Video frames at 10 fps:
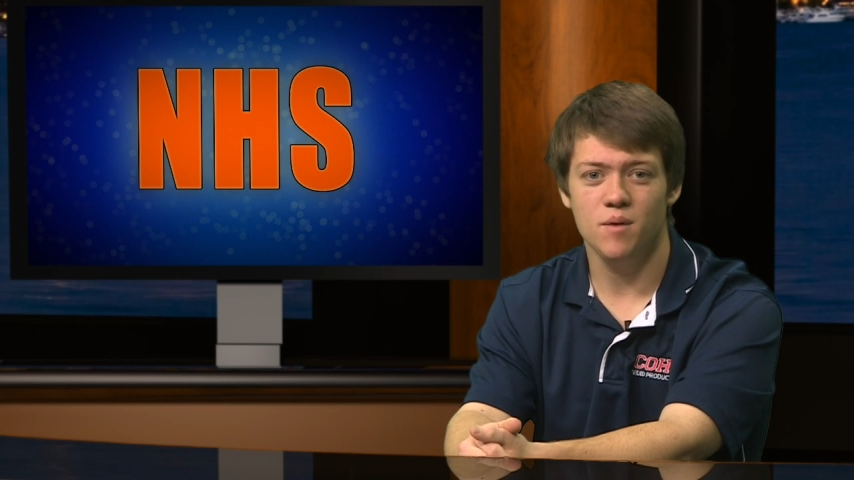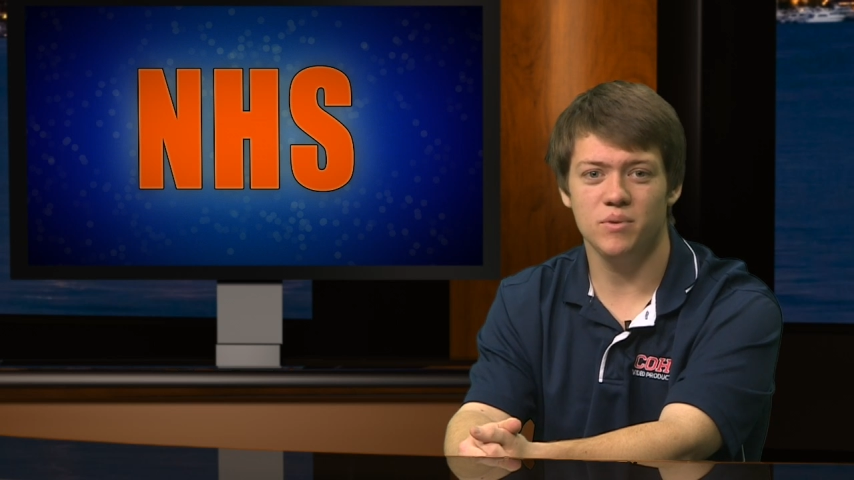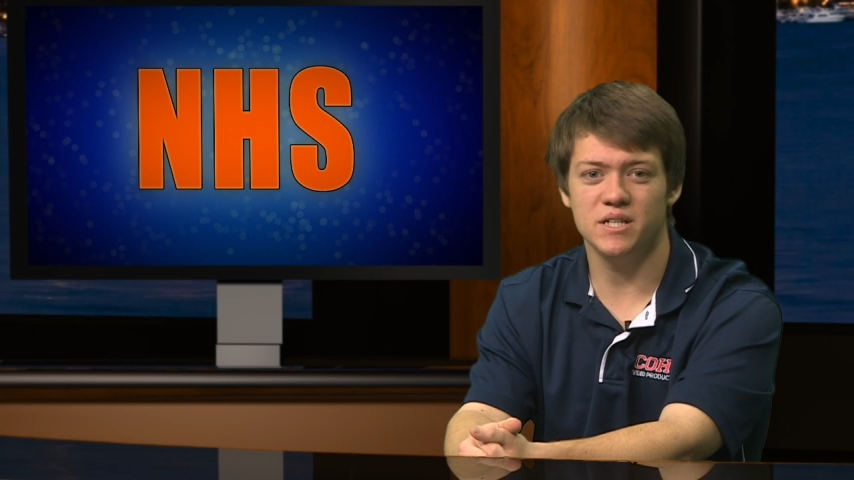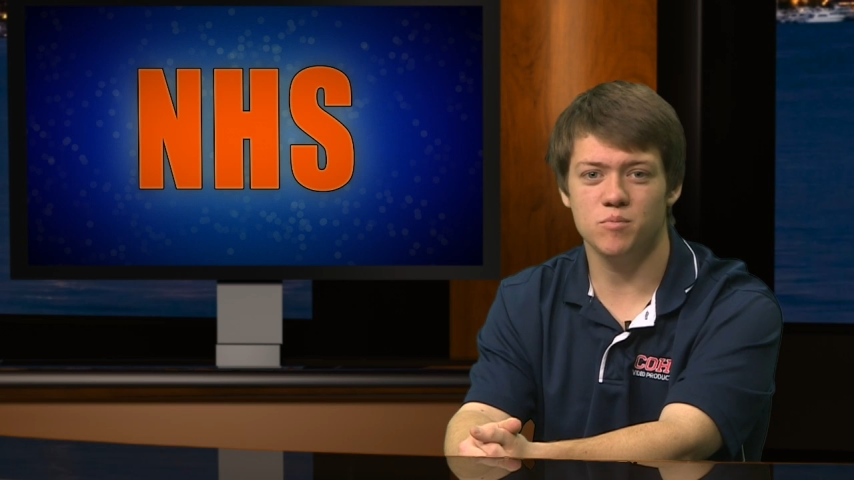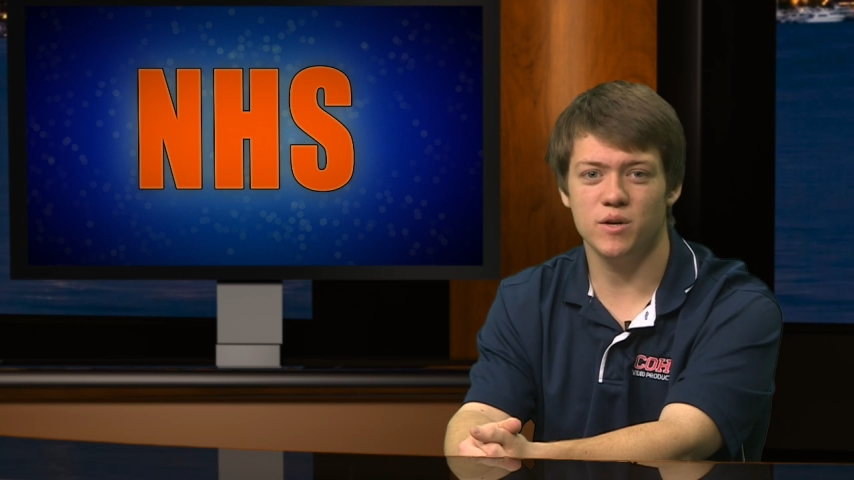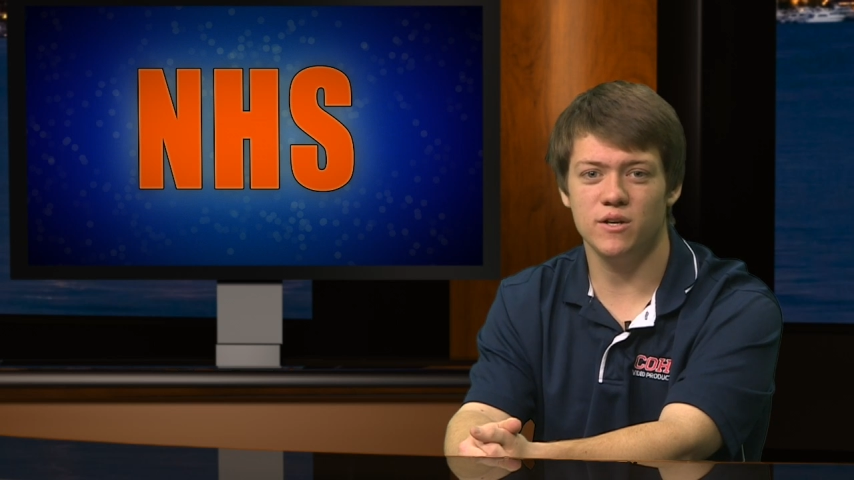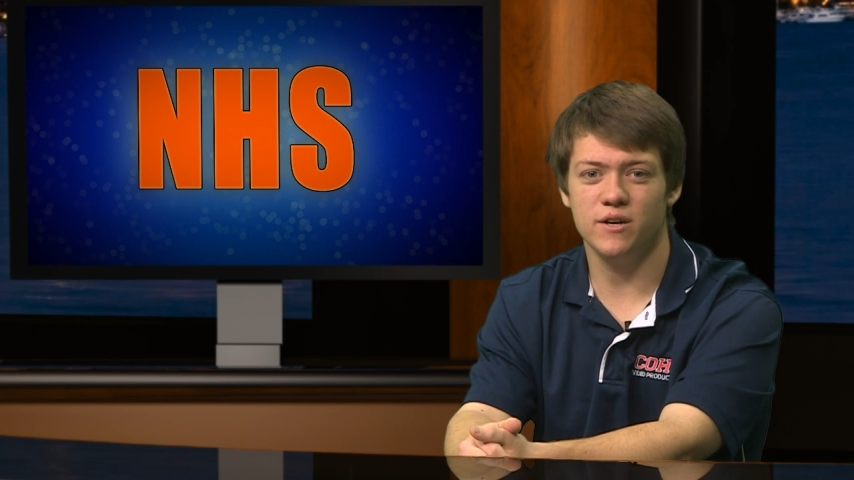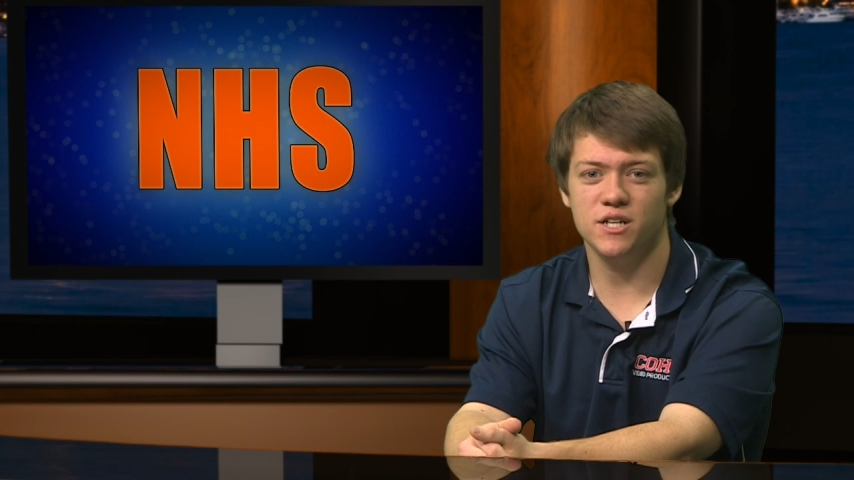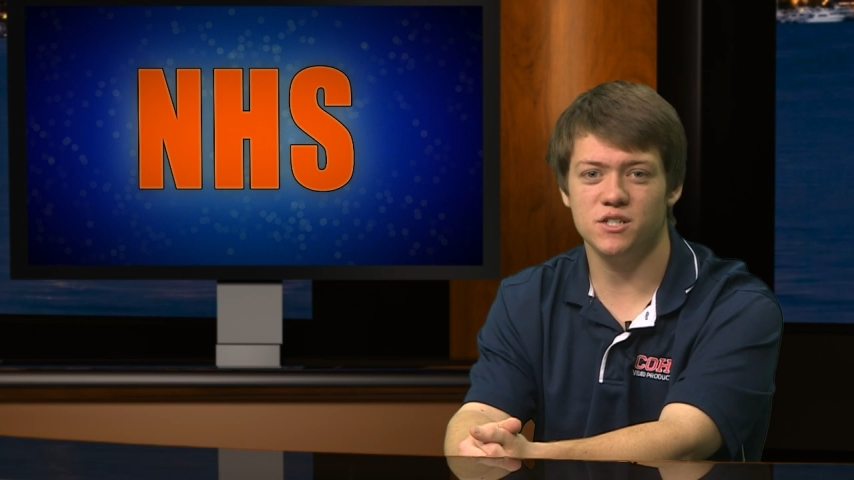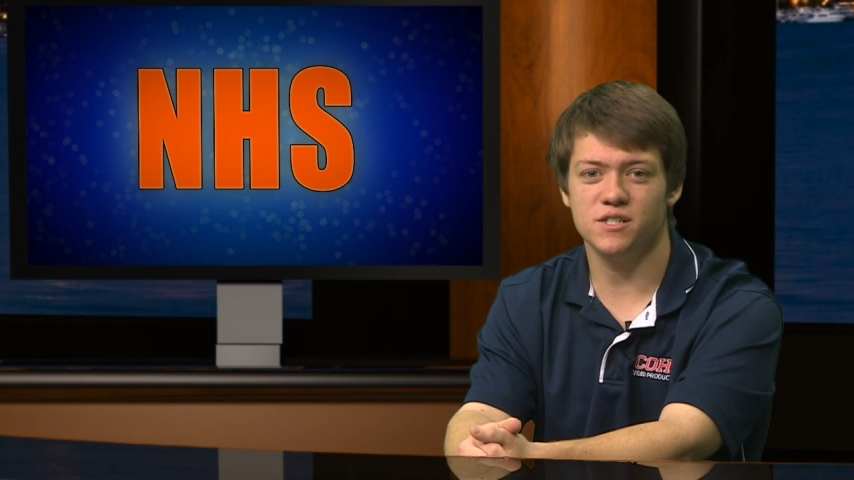Please bring
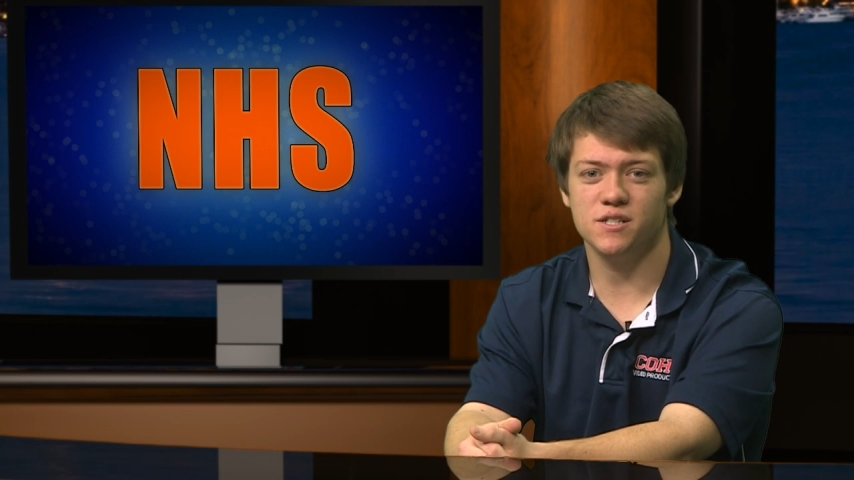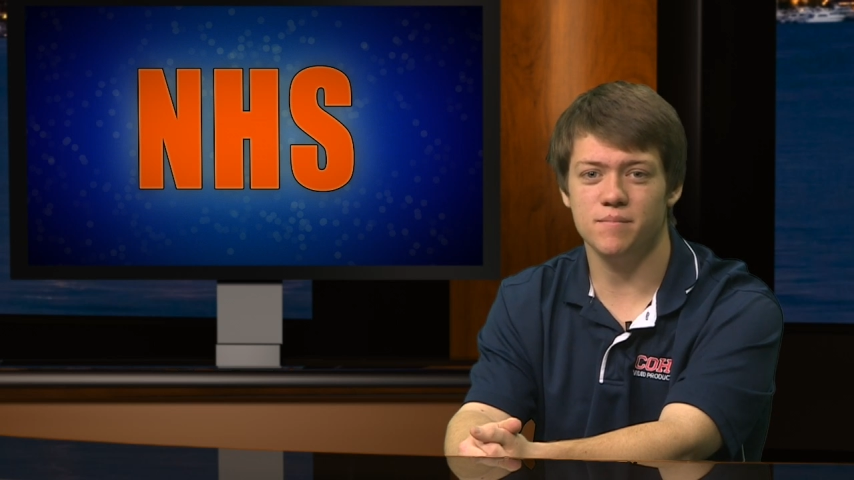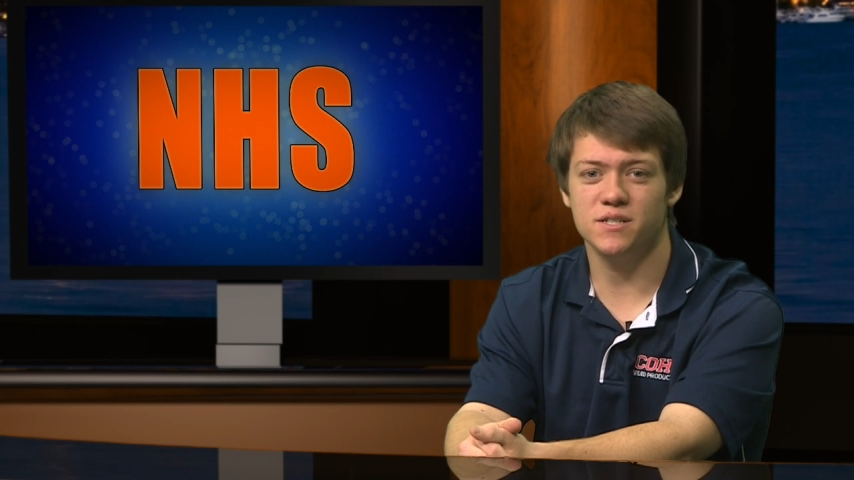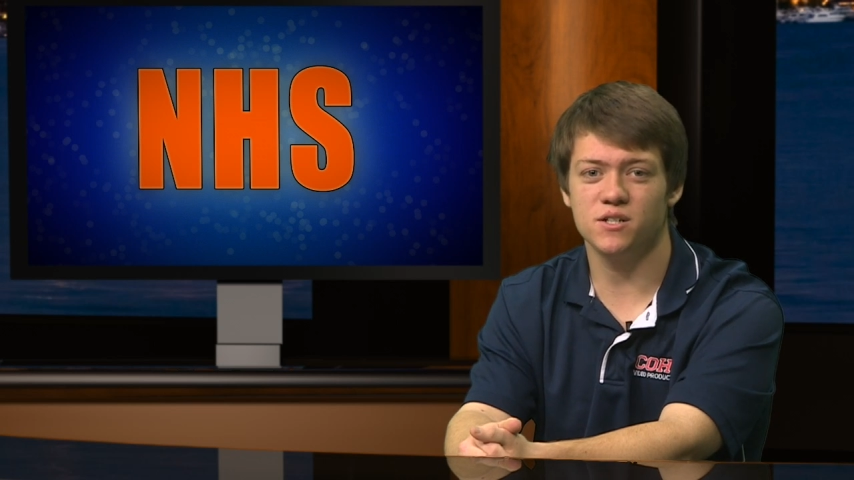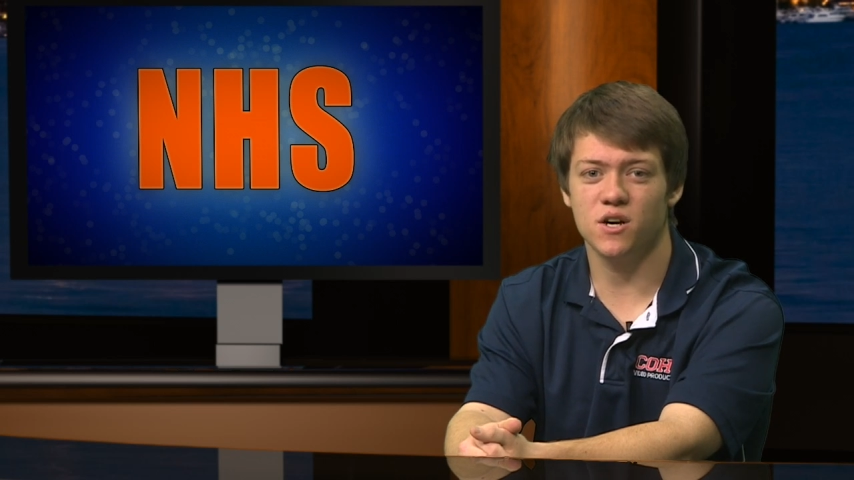donations to Mr.